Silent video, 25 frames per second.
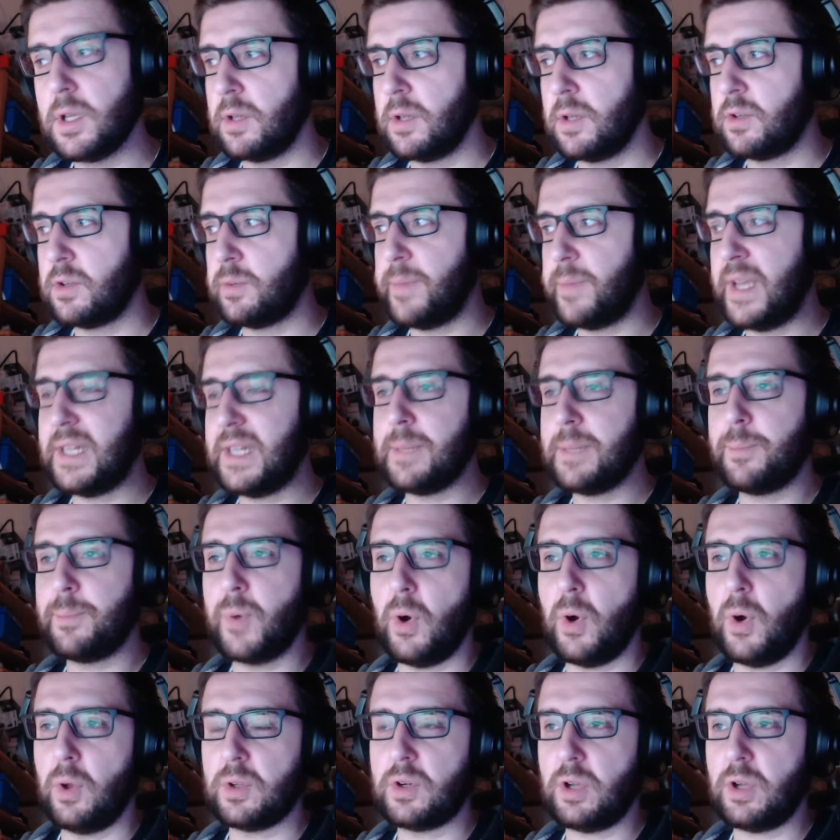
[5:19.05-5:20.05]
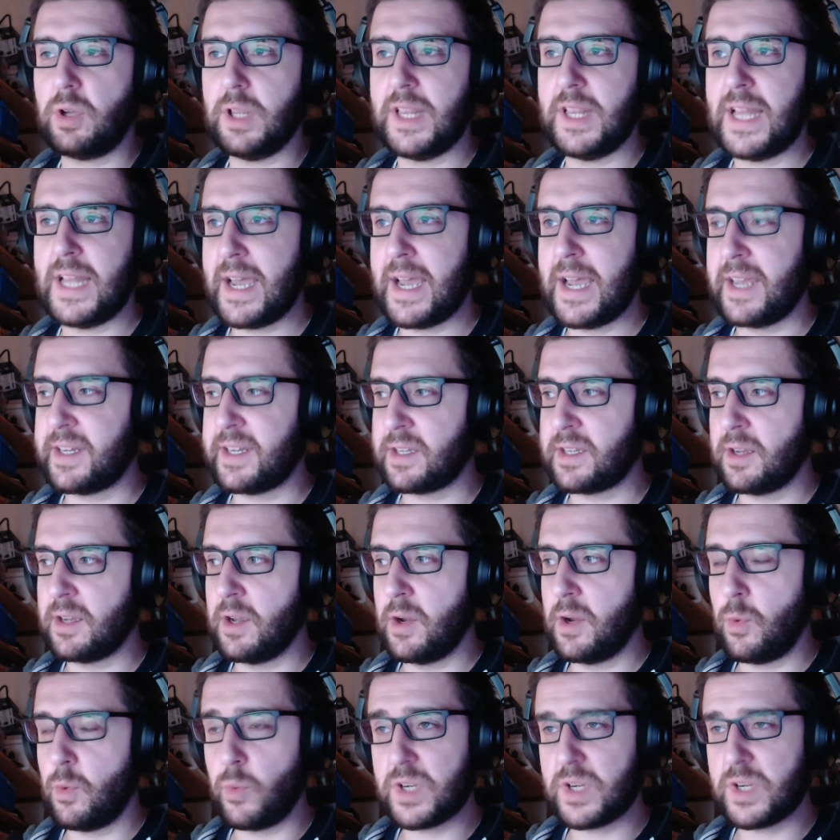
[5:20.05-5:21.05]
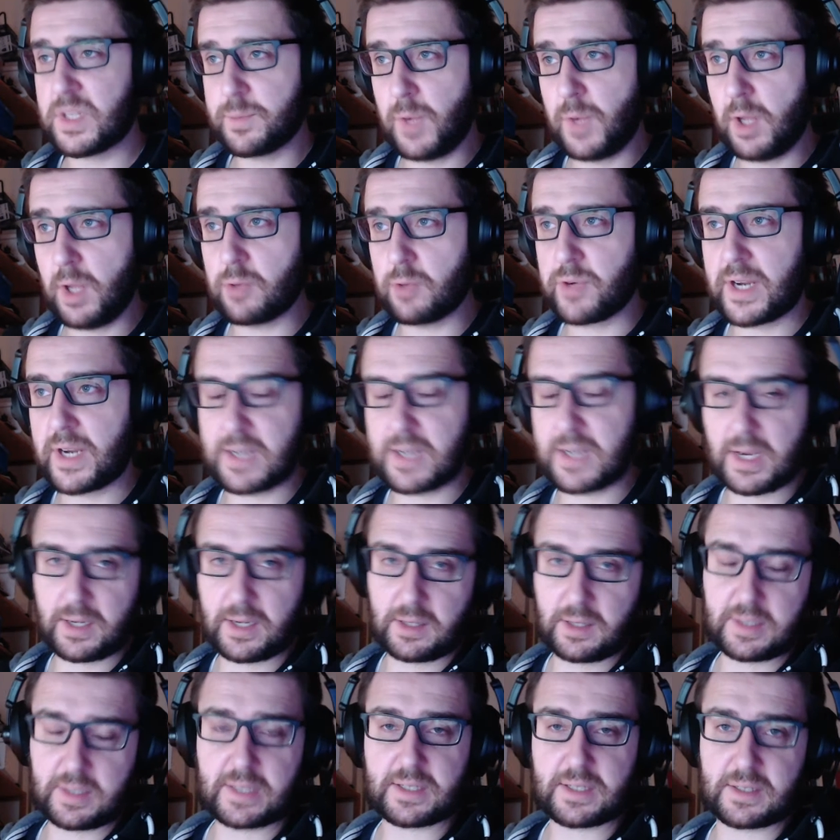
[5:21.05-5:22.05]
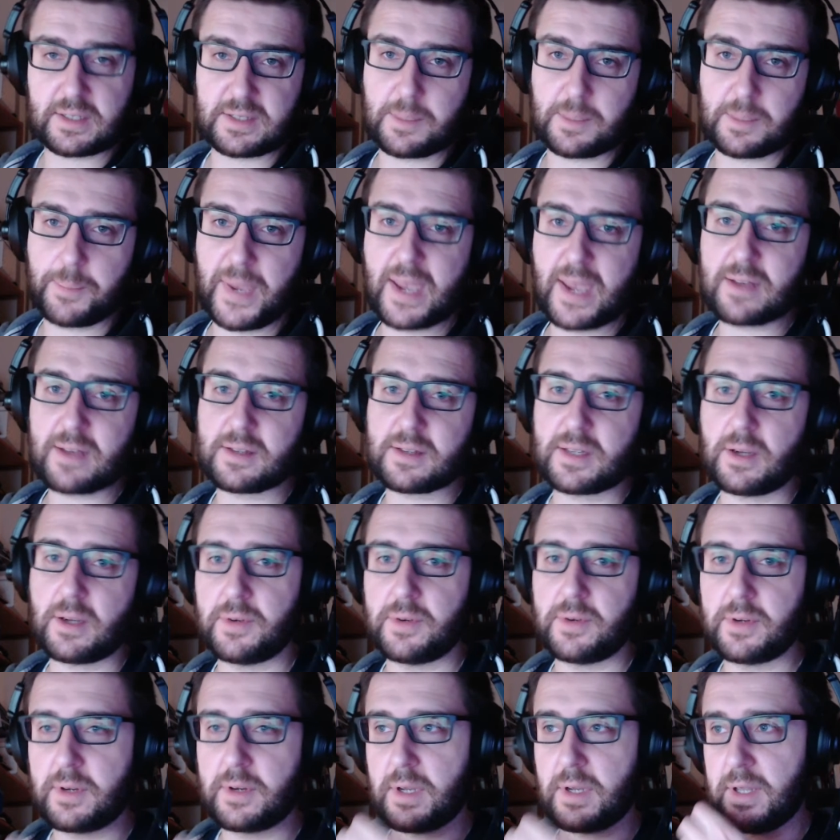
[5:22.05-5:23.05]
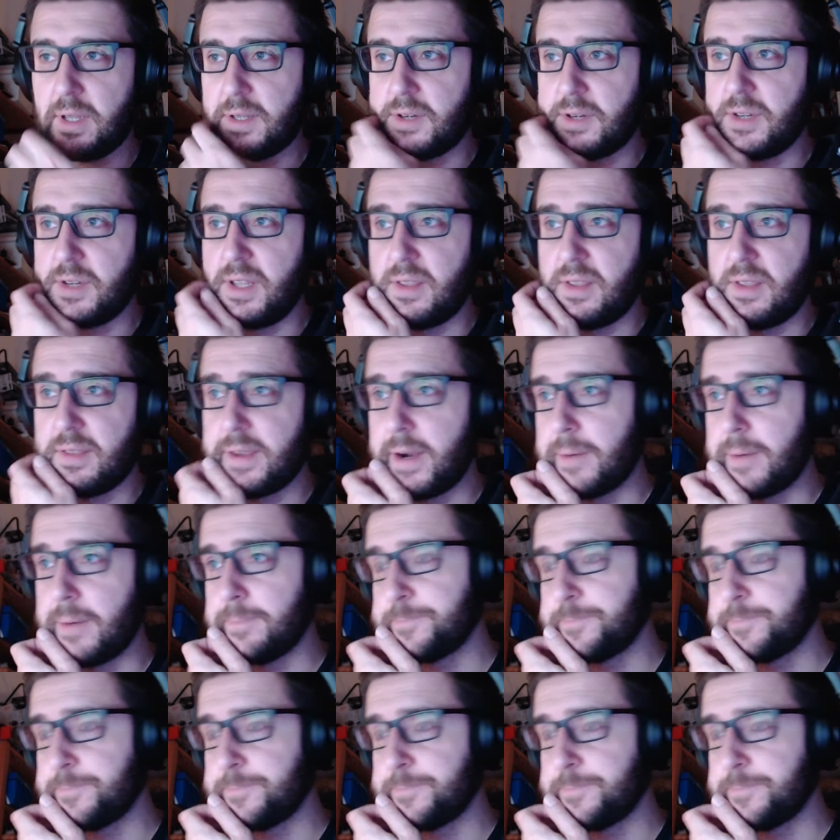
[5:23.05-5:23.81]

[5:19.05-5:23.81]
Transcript: to make the ball collide with a small rectangle that is the pad down underneath there.